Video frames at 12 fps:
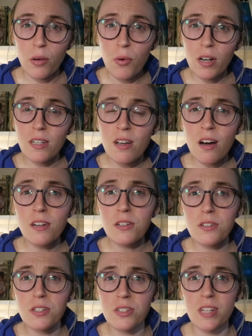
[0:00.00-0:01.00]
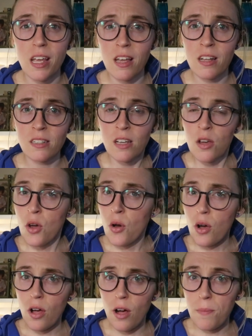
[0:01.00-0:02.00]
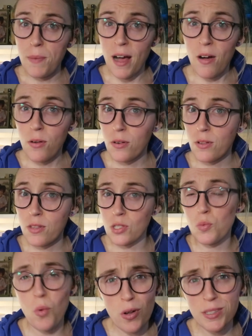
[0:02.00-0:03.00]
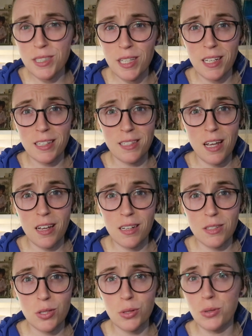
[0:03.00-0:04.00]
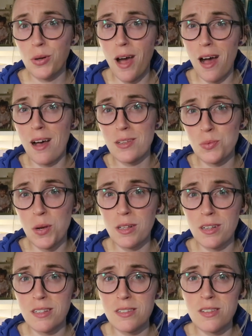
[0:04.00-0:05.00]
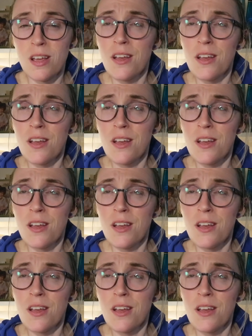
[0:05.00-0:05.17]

I wanted to understand about this world that they get taken to, as well as